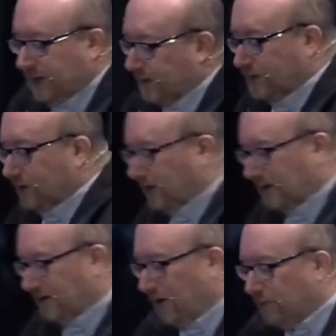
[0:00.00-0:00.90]
it's not
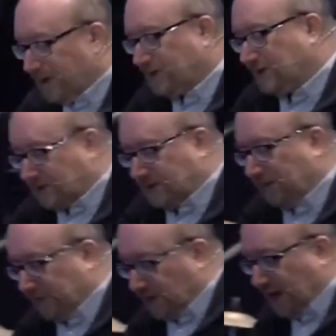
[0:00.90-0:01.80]
a whole bunch of
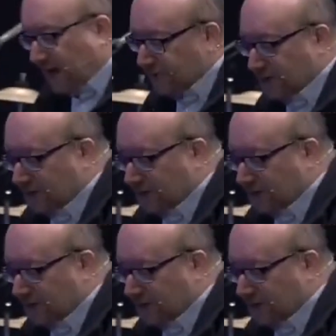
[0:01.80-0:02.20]
stuff that I have to